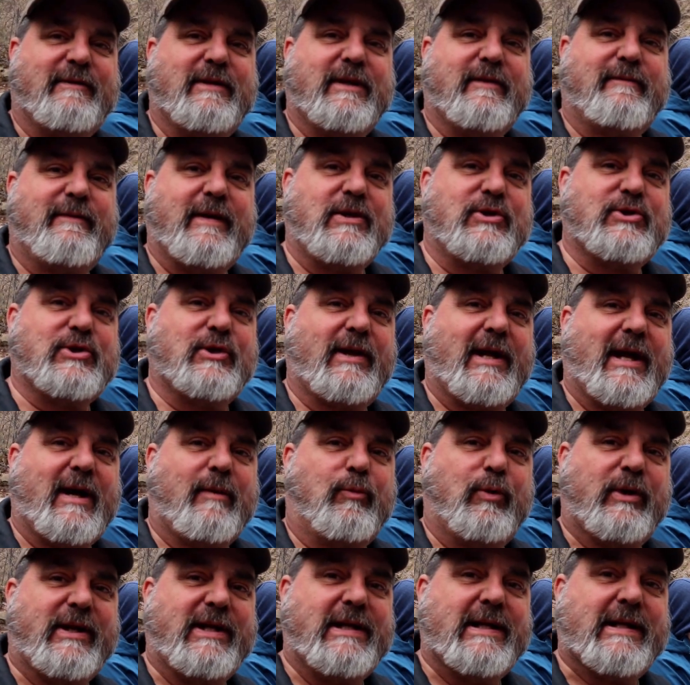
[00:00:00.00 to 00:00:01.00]
of the adventure
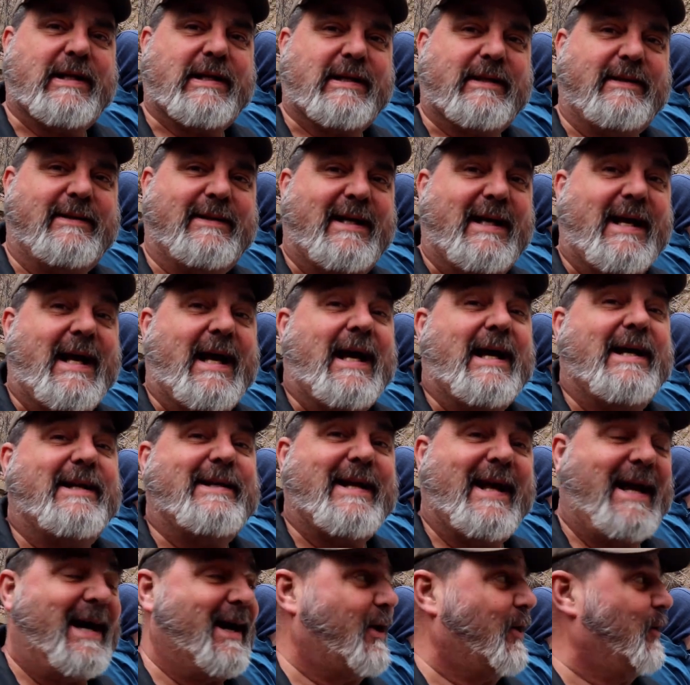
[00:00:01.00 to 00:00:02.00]
lab we needed,
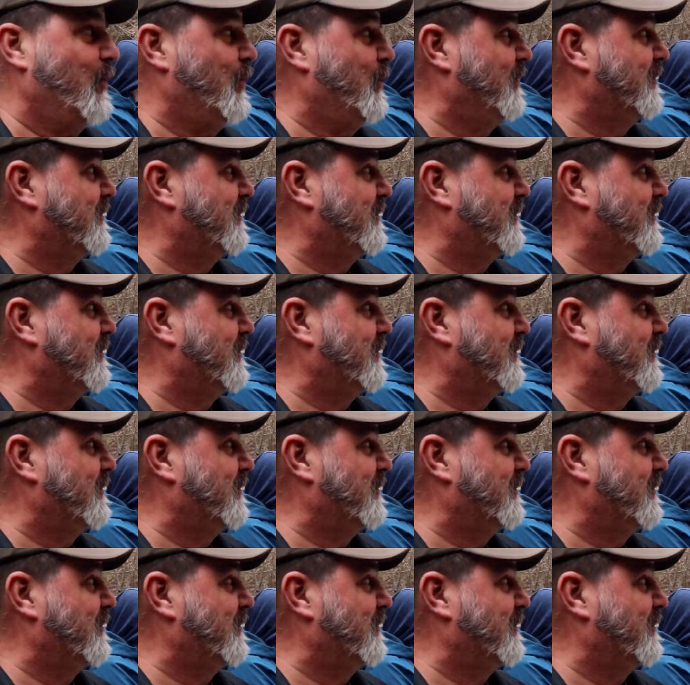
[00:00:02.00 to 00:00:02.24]
and now